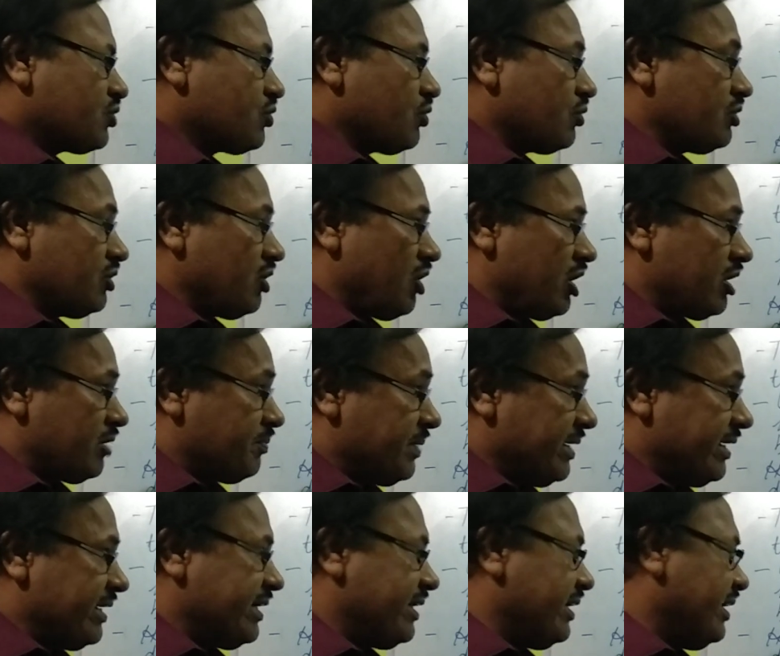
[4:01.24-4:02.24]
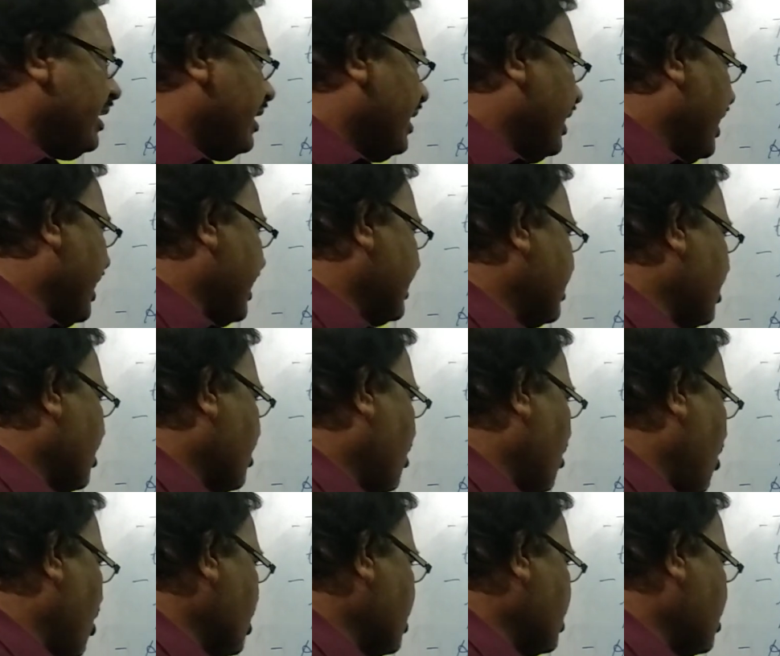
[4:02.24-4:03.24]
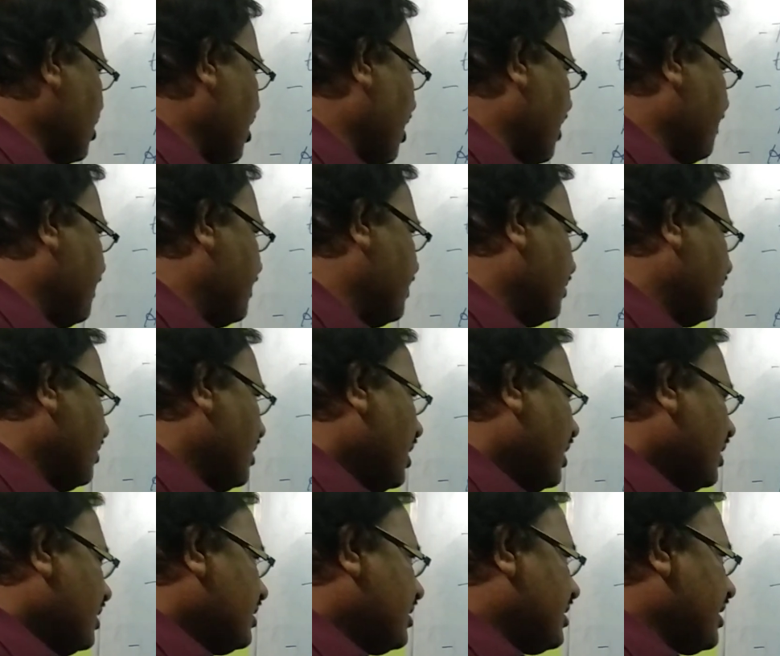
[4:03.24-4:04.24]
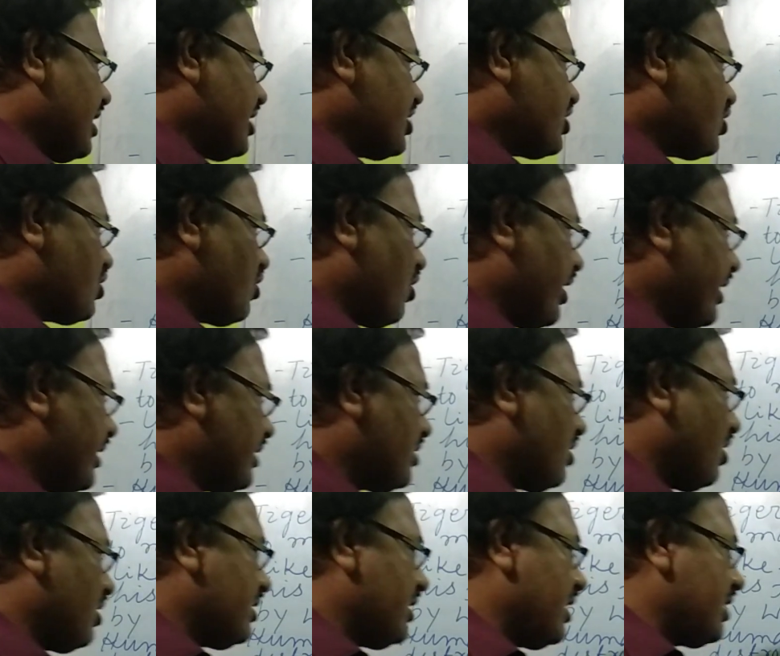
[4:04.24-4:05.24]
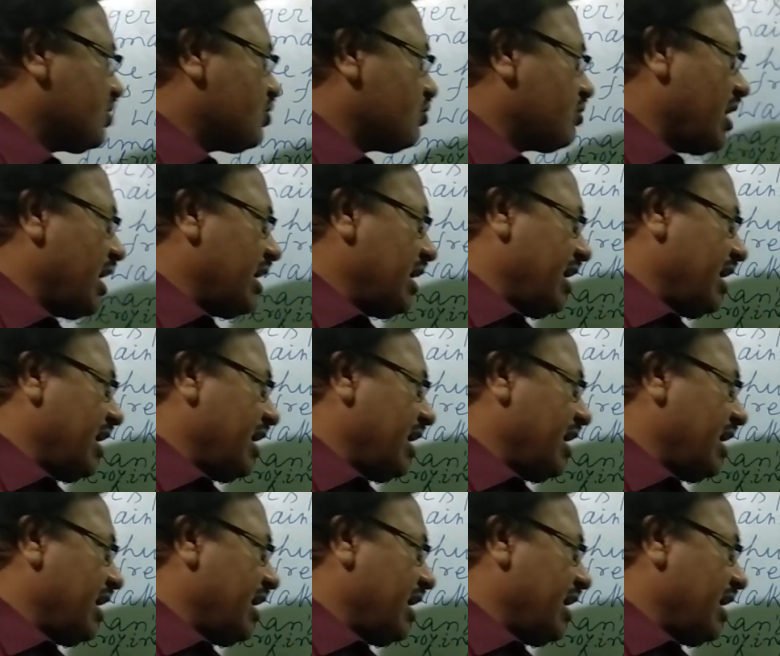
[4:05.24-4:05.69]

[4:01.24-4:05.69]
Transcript: should not be at the cost of destroying the natural